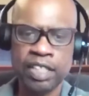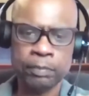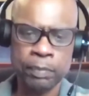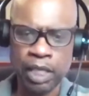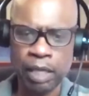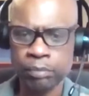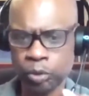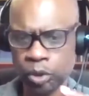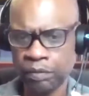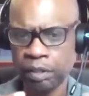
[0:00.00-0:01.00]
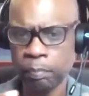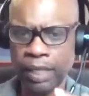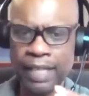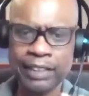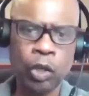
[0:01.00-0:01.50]
has become sort of the
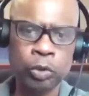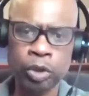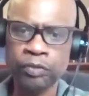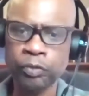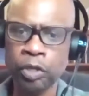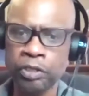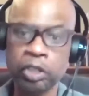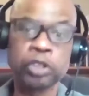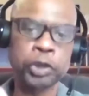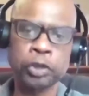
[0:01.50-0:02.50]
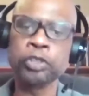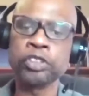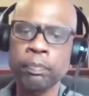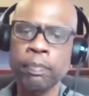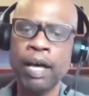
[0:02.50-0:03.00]
placeholder for the
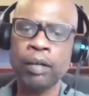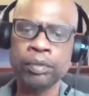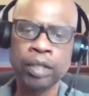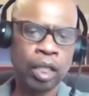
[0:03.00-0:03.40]
concerns about